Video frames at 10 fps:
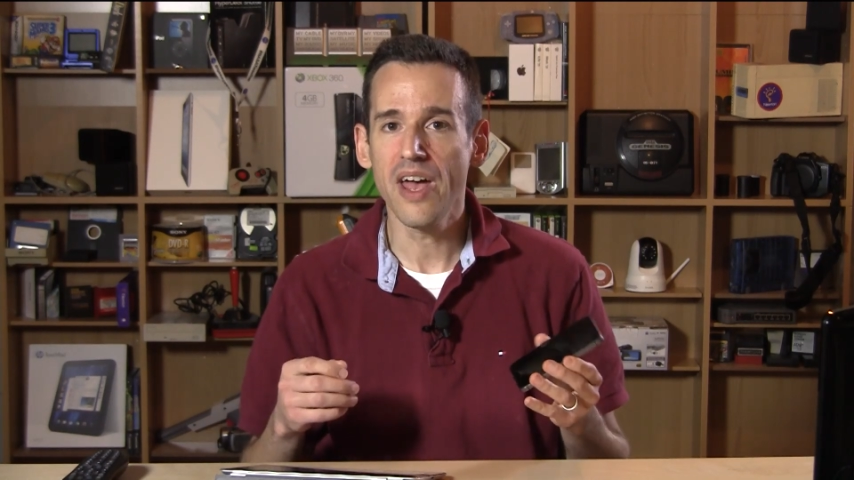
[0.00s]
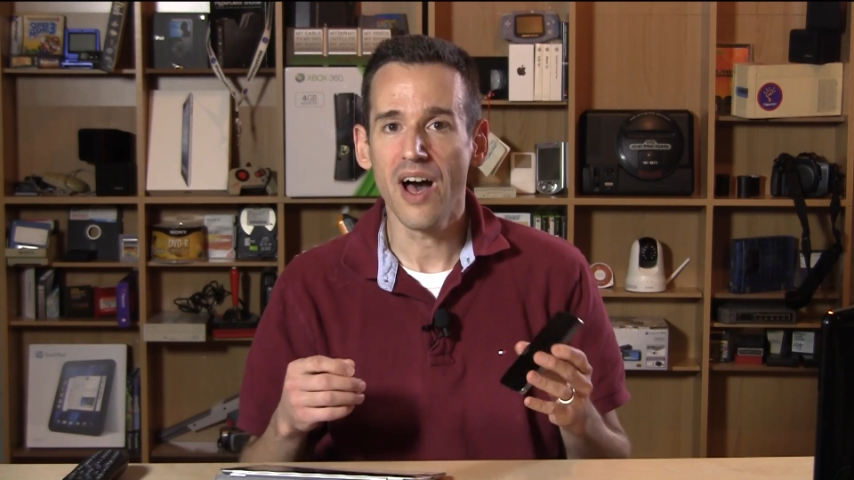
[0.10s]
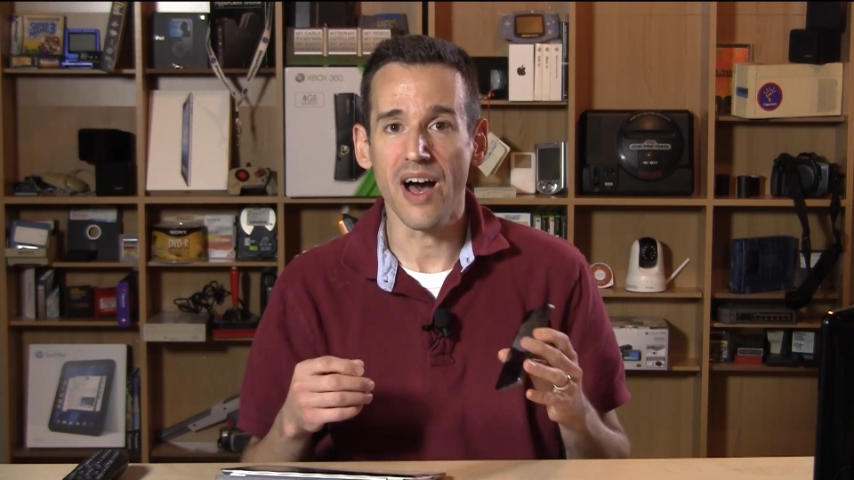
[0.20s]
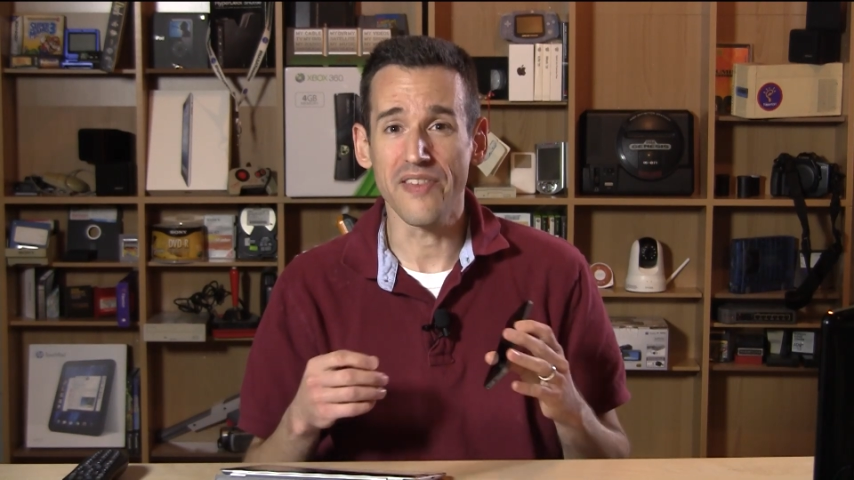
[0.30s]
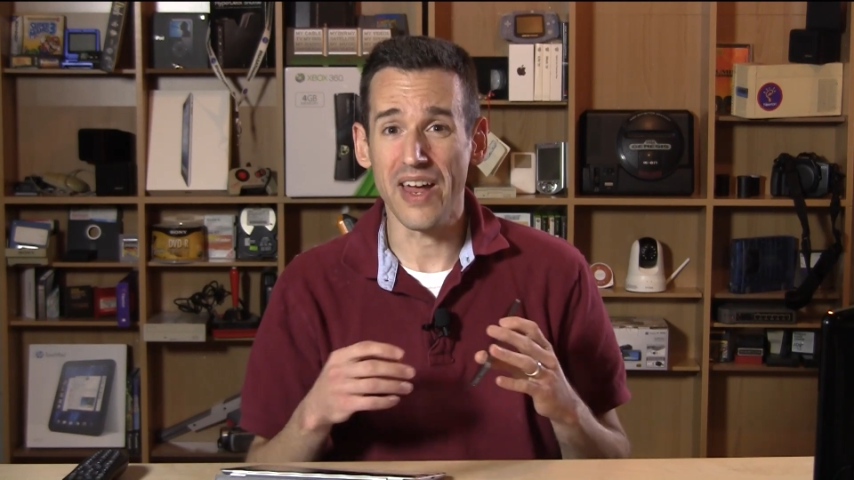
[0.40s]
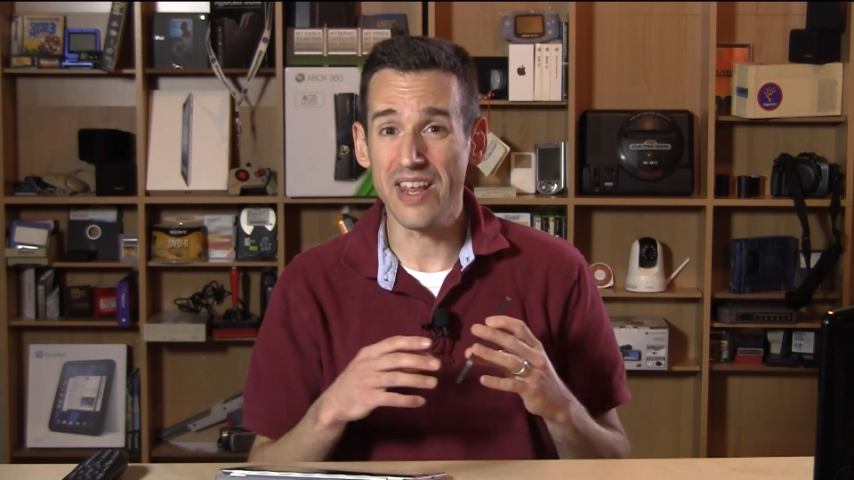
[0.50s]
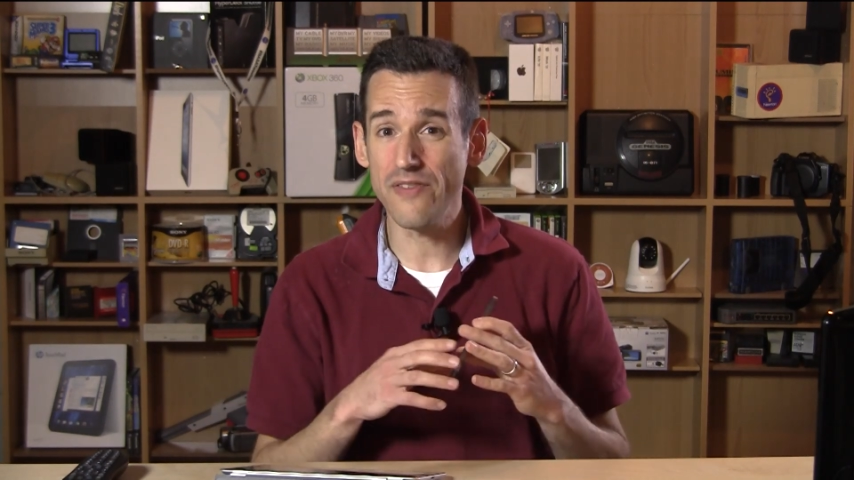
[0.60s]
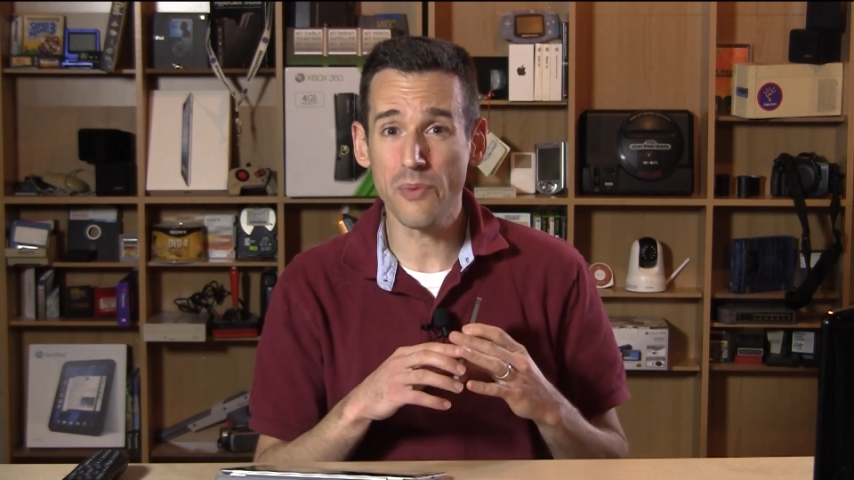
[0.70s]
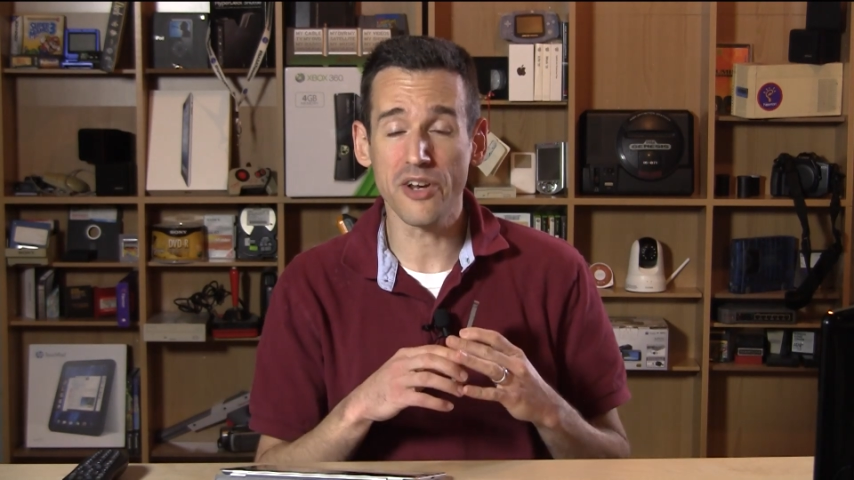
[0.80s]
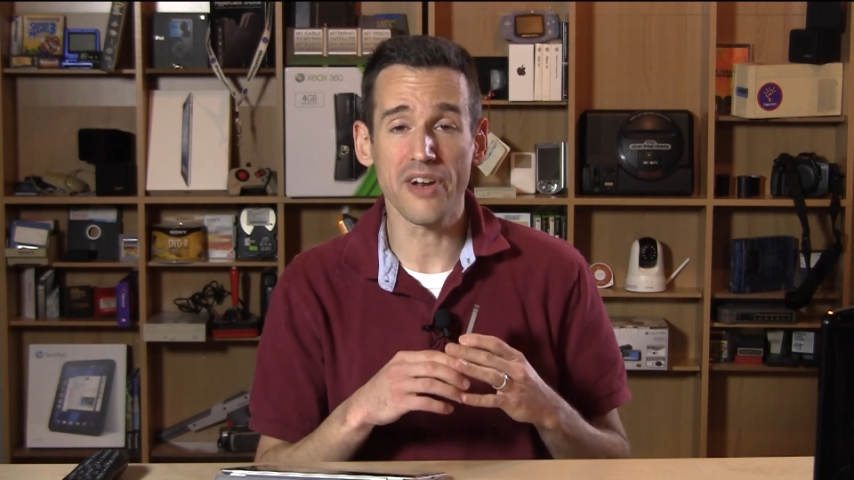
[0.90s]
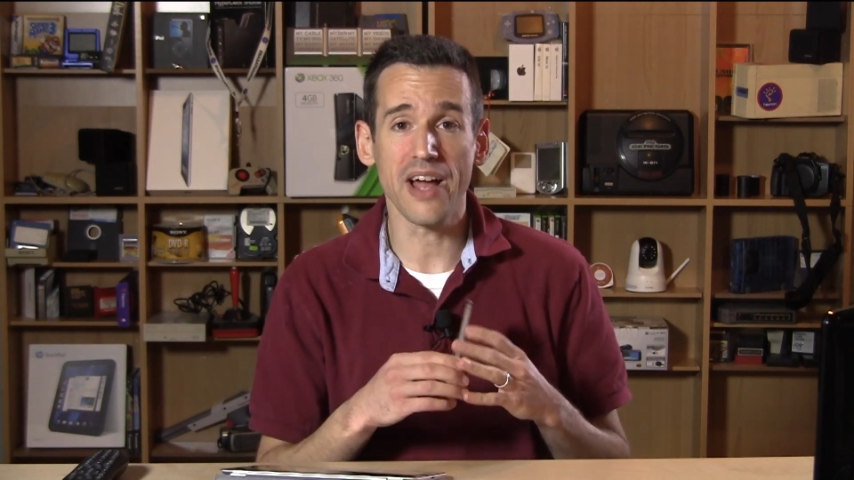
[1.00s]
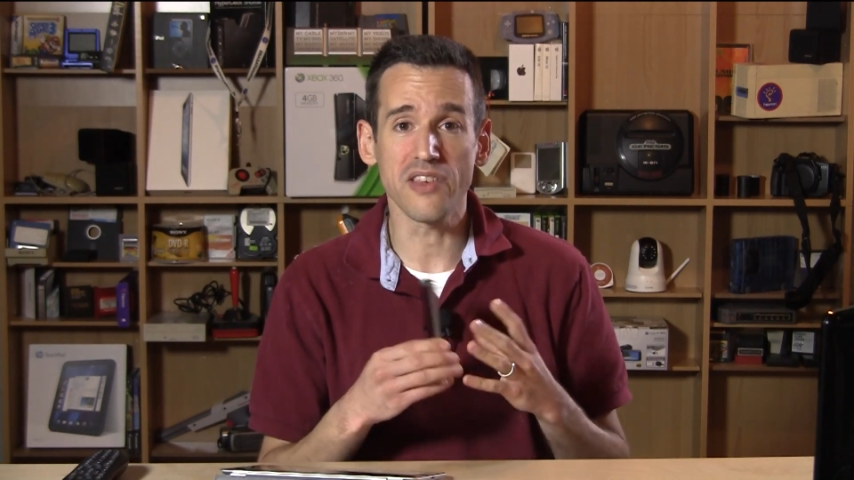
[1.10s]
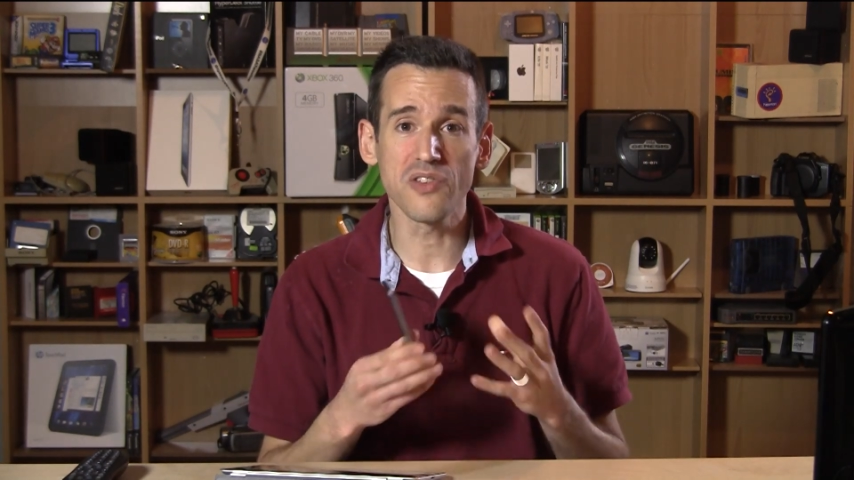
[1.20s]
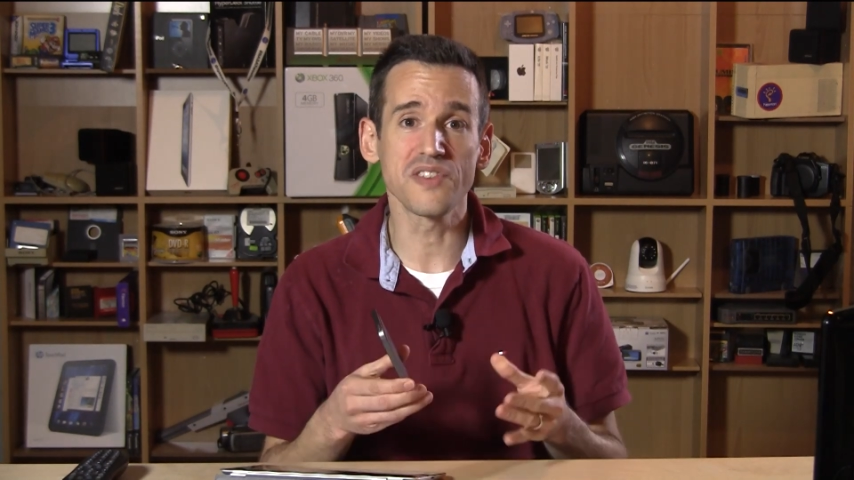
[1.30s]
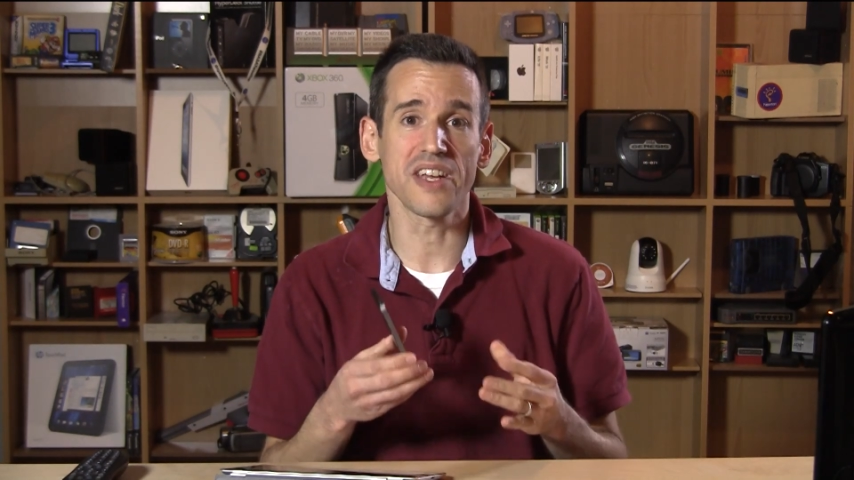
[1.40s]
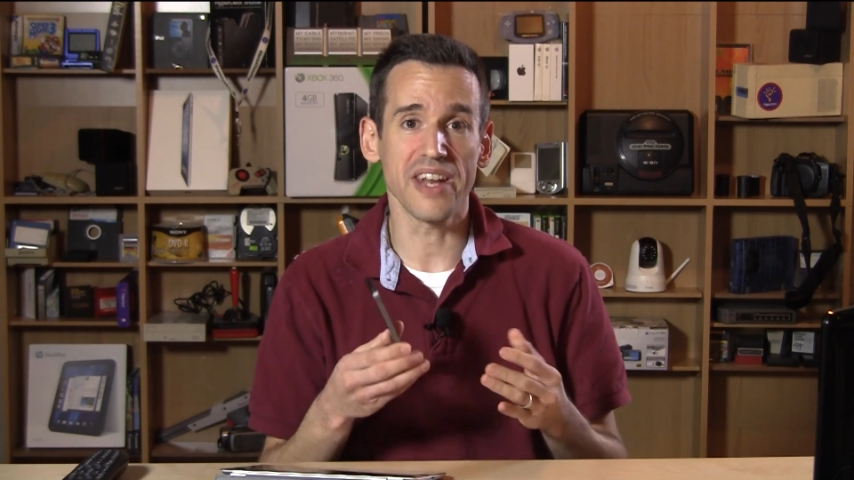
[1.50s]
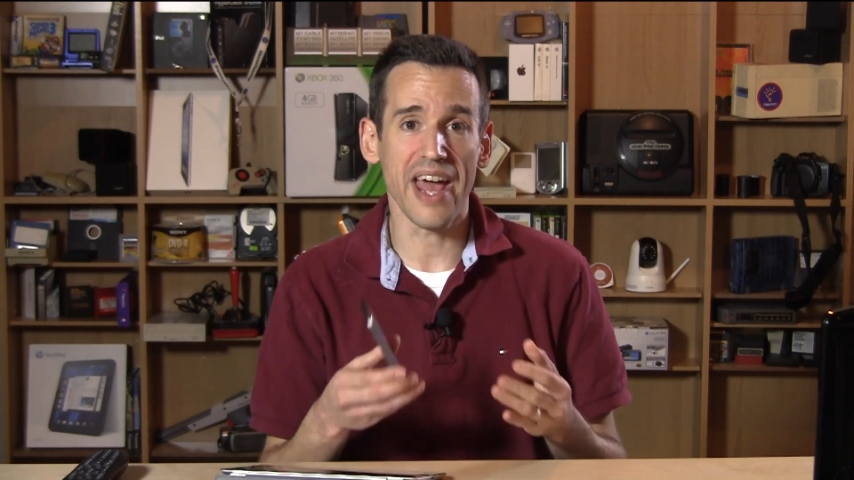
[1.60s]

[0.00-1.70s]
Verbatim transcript: uh, that even when you're not using an